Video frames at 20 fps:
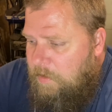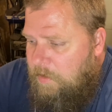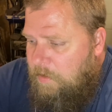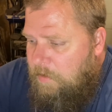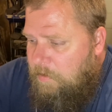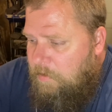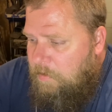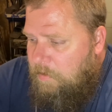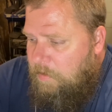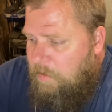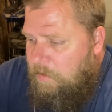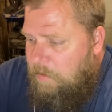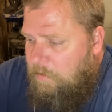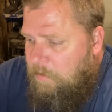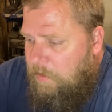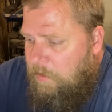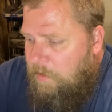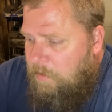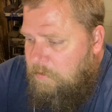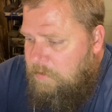
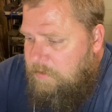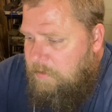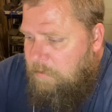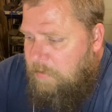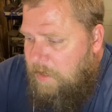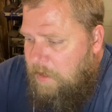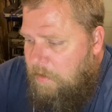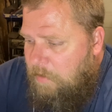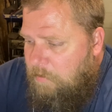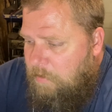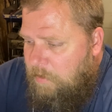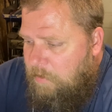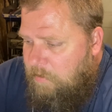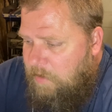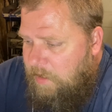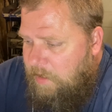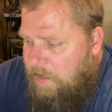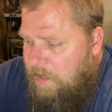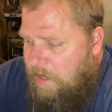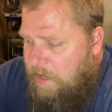he was about, what a
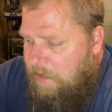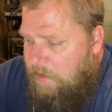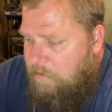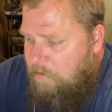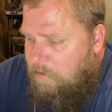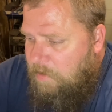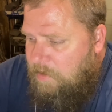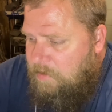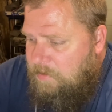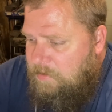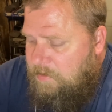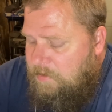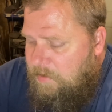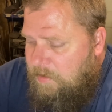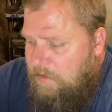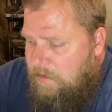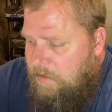great guy he was.